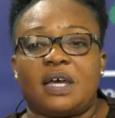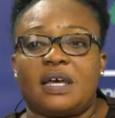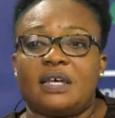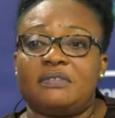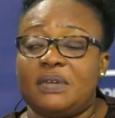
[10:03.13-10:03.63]

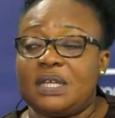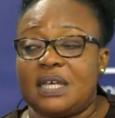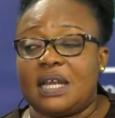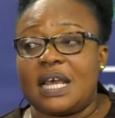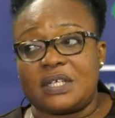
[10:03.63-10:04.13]
a 3-day
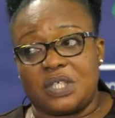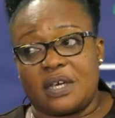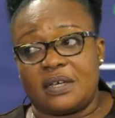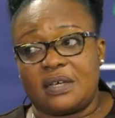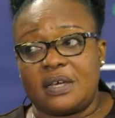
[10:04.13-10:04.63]
lecture
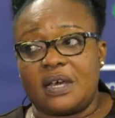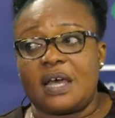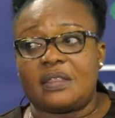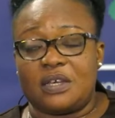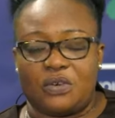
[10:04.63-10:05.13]
at
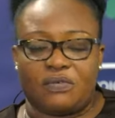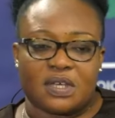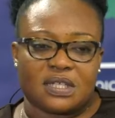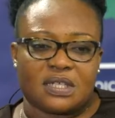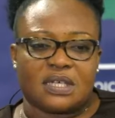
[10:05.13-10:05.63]
the
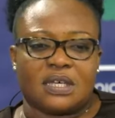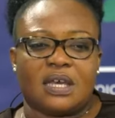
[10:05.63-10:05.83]
university.